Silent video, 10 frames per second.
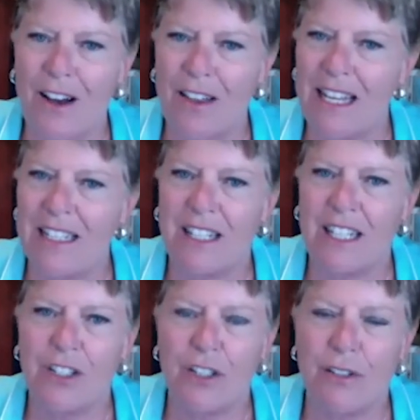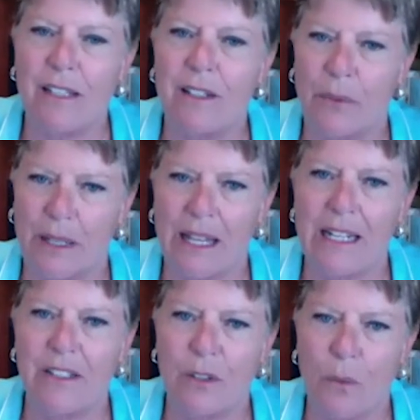on these issues as it
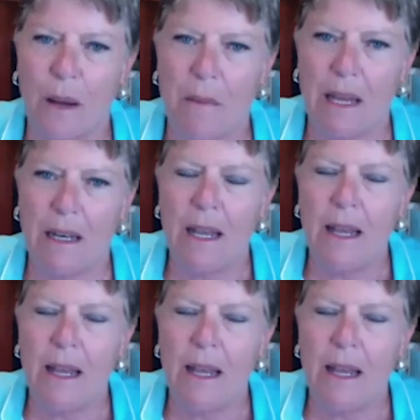relates to women.